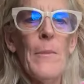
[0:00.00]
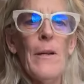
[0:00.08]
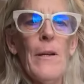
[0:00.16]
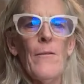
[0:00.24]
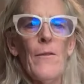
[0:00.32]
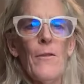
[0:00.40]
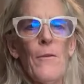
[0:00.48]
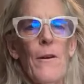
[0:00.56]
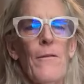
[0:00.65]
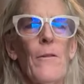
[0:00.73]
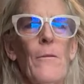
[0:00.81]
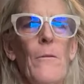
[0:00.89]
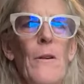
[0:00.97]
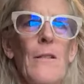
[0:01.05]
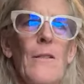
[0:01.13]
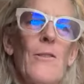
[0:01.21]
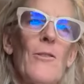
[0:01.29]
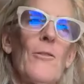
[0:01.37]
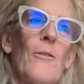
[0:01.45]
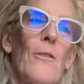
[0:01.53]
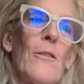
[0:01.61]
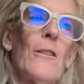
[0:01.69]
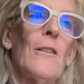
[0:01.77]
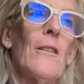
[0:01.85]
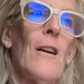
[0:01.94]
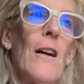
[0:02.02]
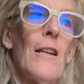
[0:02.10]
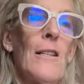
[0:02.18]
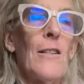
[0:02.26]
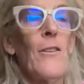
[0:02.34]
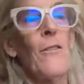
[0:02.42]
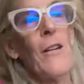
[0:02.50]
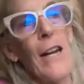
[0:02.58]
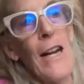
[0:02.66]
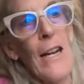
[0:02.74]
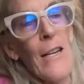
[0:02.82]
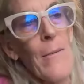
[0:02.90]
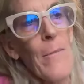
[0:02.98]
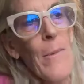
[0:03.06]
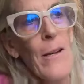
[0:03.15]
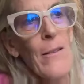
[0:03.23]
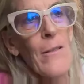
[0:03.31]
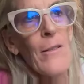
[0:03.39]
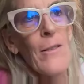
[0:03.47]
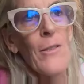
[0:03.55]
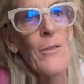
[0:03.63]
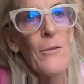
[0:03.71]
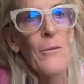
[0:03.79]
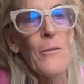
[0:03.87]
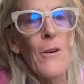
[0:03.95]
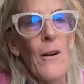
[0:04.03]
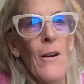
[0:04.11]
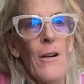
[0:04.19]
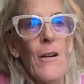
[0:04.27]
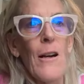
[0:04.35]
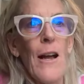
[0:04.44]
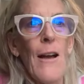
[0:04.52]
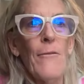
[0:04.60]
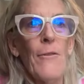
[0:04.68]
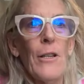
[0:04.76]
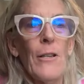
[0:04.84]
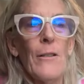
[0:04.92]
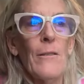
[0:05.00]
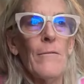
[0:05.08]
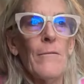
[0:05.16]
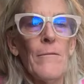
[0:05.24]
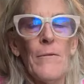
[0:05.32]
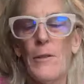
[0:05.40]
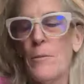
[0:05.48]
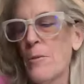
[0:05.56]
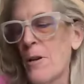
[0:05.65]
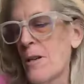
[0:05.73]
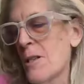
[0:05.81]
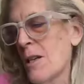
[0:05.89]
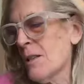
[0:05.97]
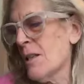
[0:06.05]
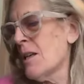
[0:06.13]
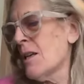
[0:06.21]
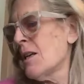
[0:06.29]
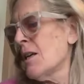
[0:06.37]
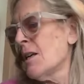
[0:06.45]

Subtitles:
but if you ever want to or inclined to donate any amount to our African film project,